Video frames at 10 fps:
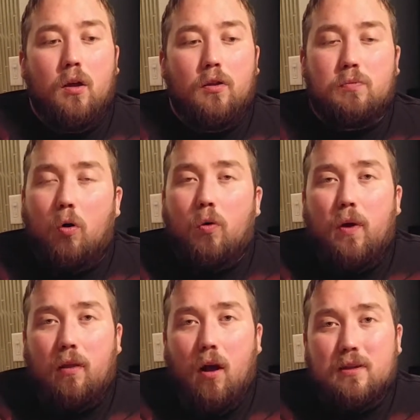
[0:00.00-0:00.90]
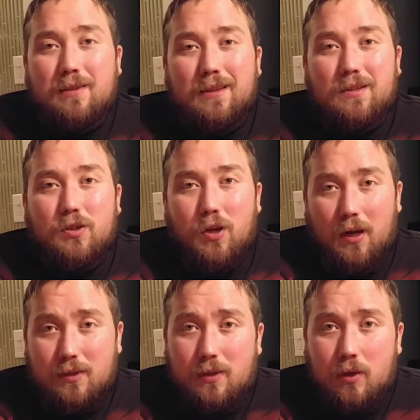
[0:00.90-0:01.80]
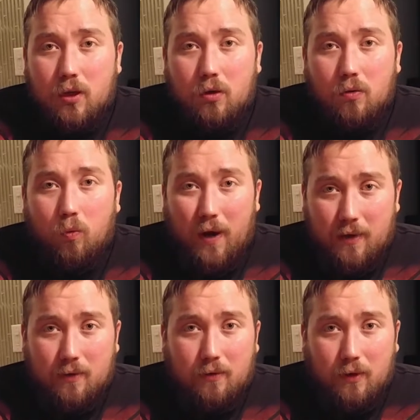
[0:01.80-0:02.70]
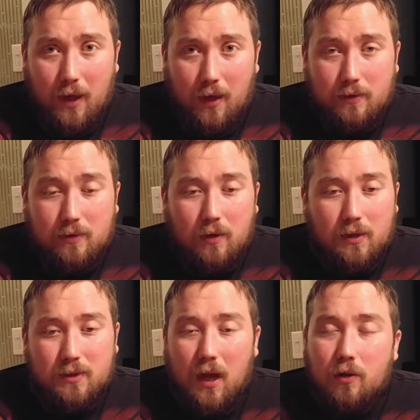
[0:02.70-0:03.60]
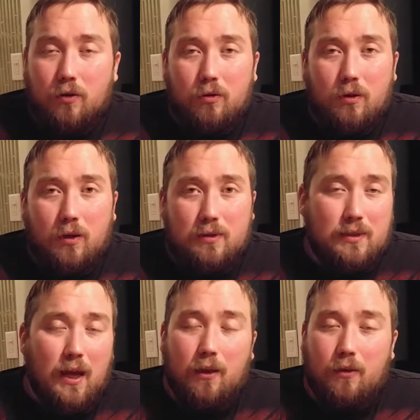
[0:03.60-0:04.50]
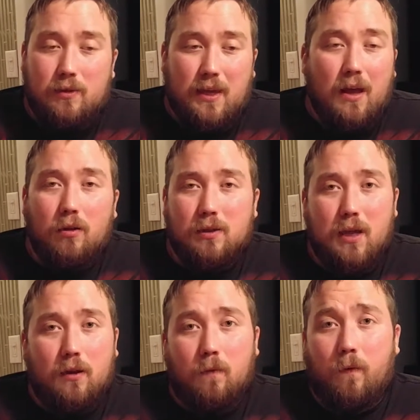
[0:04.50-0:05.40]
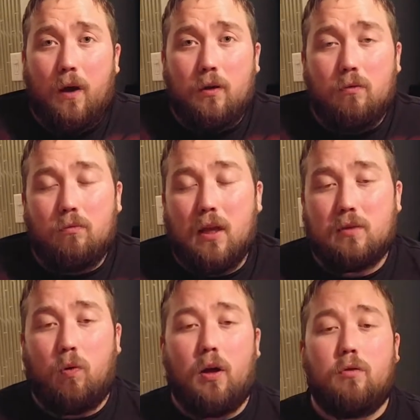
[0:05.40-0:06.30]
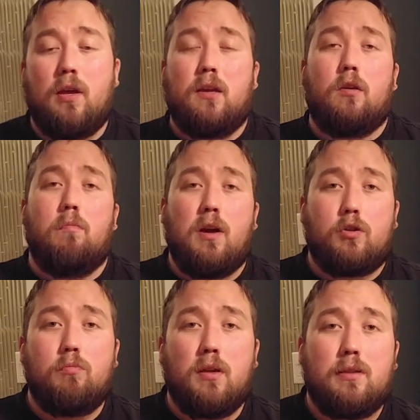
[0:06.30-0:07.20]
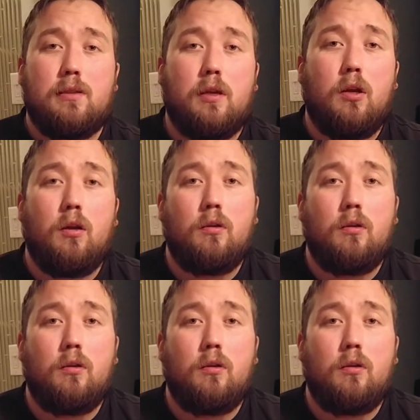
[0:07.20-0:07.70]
there's more to weight loss than just weight, guys. It's not, the scale does not define you. That's why you take your measurements